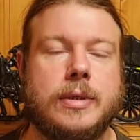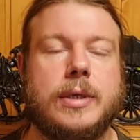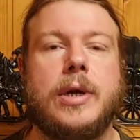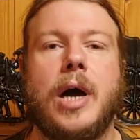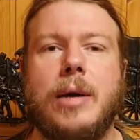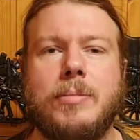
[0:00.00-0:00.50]

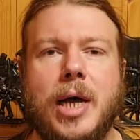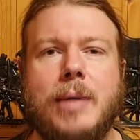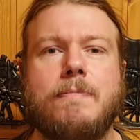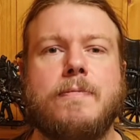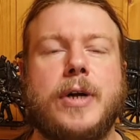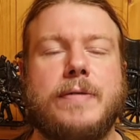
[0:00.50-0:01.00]
Come
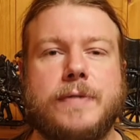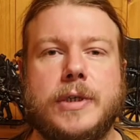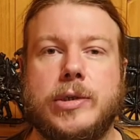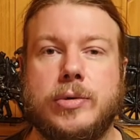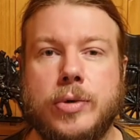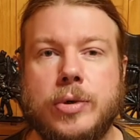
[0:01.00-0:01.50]
up with a
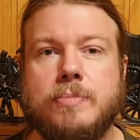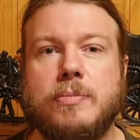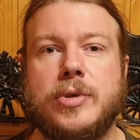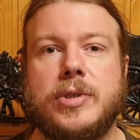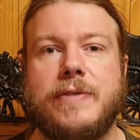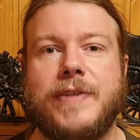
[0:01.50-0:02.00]
group
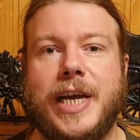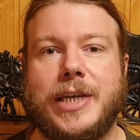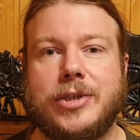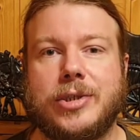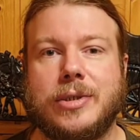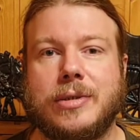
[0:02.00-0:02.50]

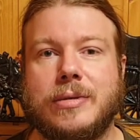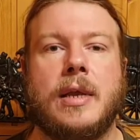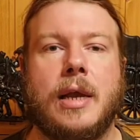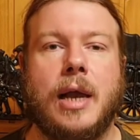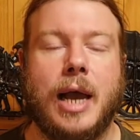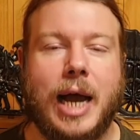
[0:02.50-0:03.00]
motivation.
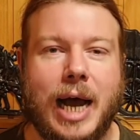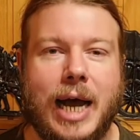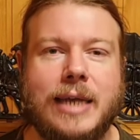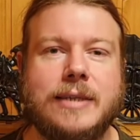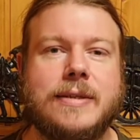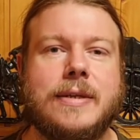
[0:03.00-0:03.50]

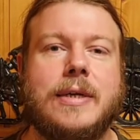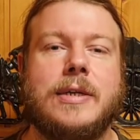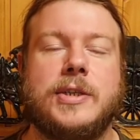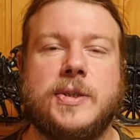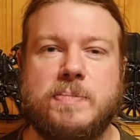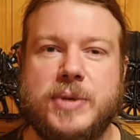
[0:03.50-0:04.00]
Ask
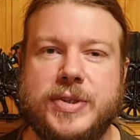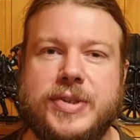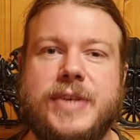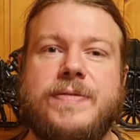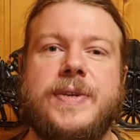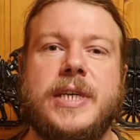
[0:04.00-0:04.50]

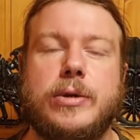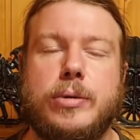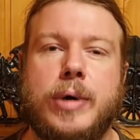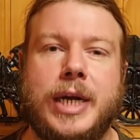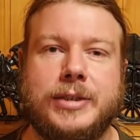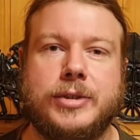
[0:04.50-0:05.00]
specific
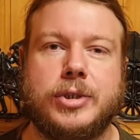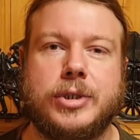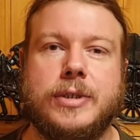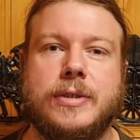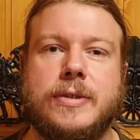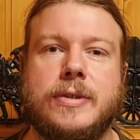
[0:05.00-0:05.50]

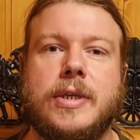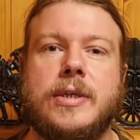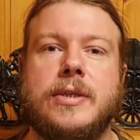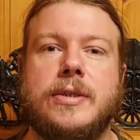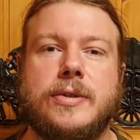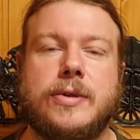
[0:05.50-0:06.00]
questions
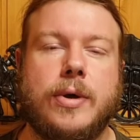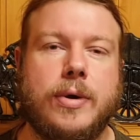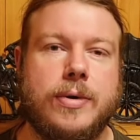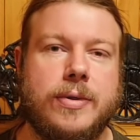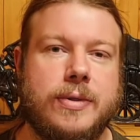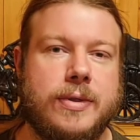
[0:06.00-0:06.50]

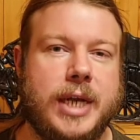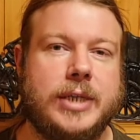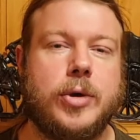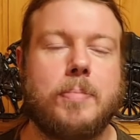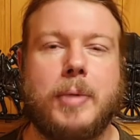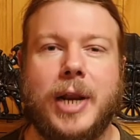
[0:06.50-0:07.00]
so that
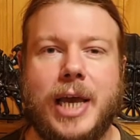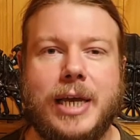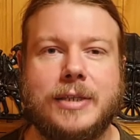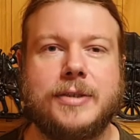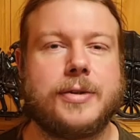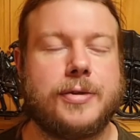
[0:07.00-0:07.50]
your
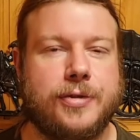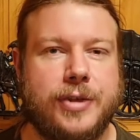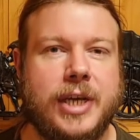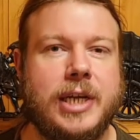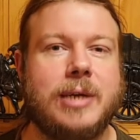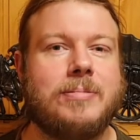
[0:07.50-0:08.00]
players
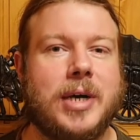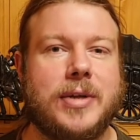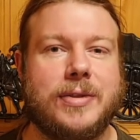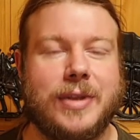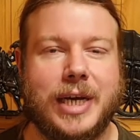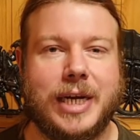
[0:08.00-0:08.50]
think
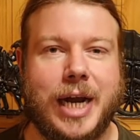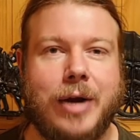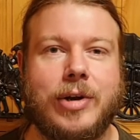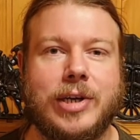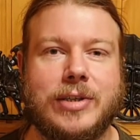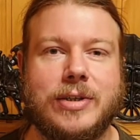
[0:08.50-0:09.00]
about their
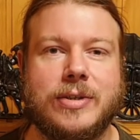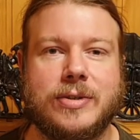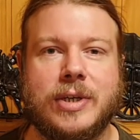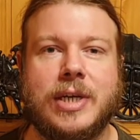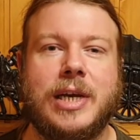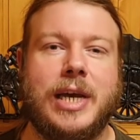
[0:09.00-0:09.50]
characters
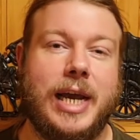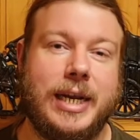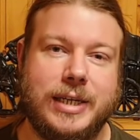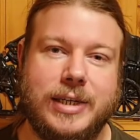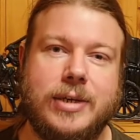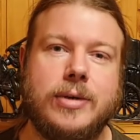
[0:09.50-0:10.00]

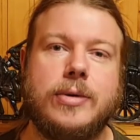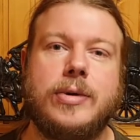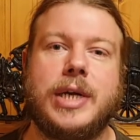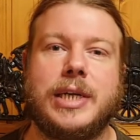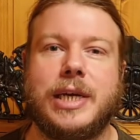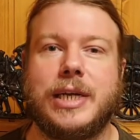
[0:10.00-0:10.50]
and you
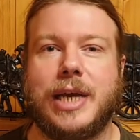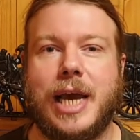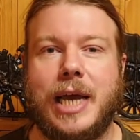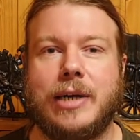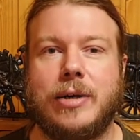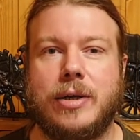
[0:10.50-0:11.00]
can get a
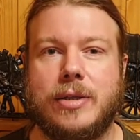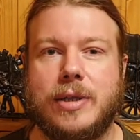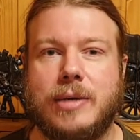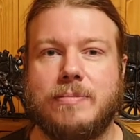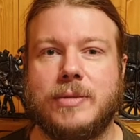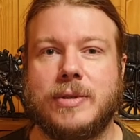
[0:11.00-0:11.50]
handle on them.